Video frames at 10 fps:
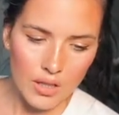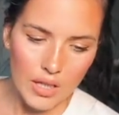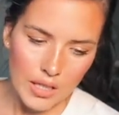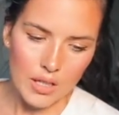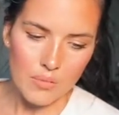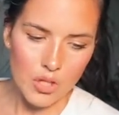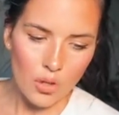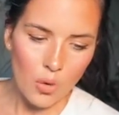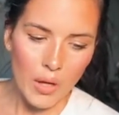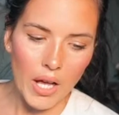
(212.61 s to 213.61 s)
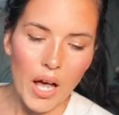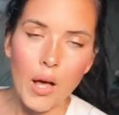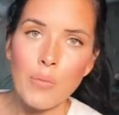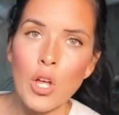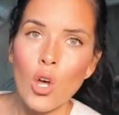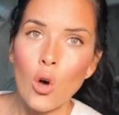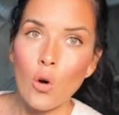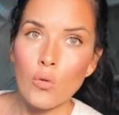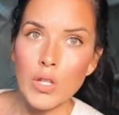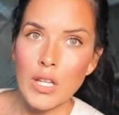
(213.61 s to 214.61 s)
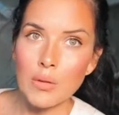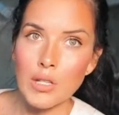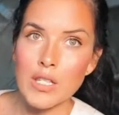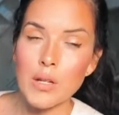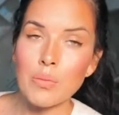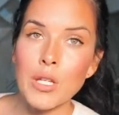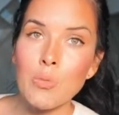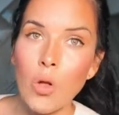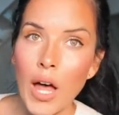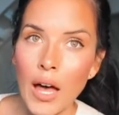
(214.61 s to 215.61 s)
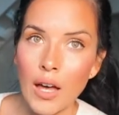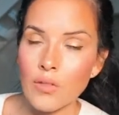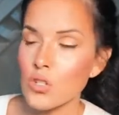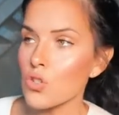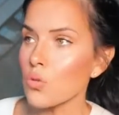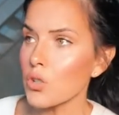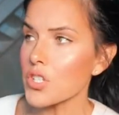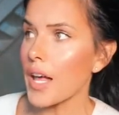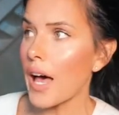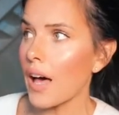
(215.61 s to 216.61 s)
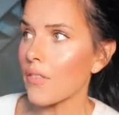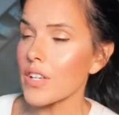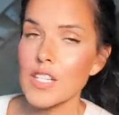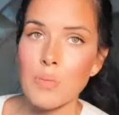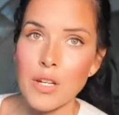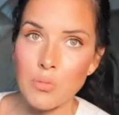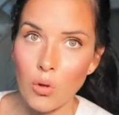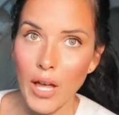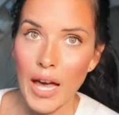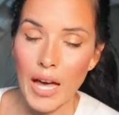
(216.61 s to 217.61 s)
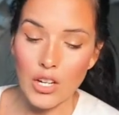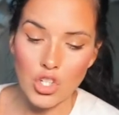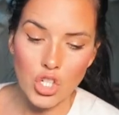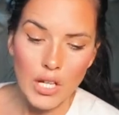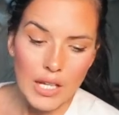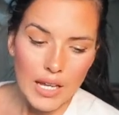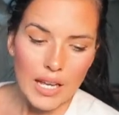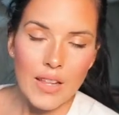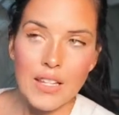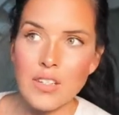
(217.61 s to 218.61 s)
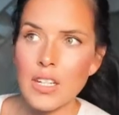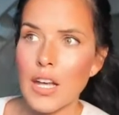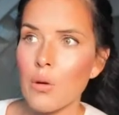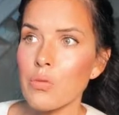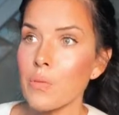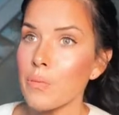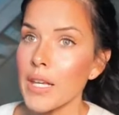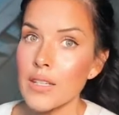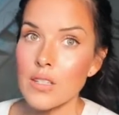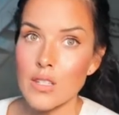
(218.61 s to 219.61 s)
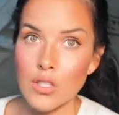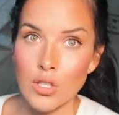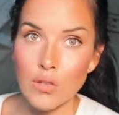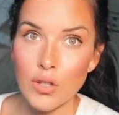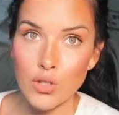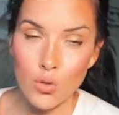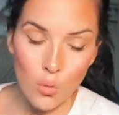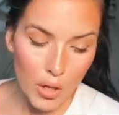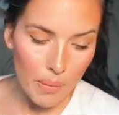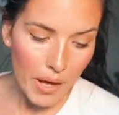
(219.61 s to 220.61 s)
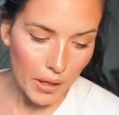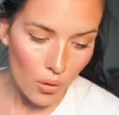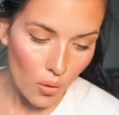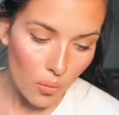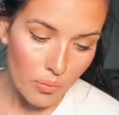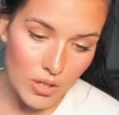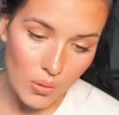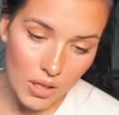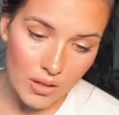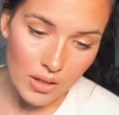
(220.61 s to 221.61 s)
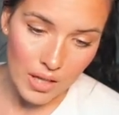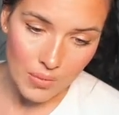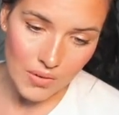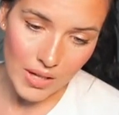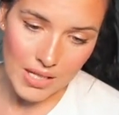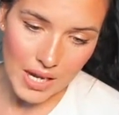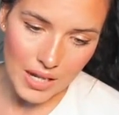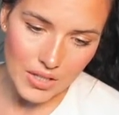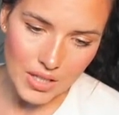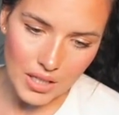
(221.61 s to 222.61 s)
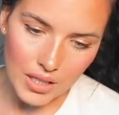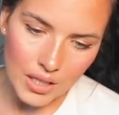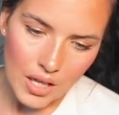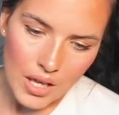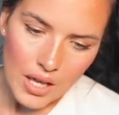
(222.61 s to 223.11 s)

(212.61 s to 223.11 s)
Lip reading: the incomes are going up, hopefully that means that consumers have expendable cash, and that's going to help them make a decision if they do want to buy a home. So I thought that was fantastic.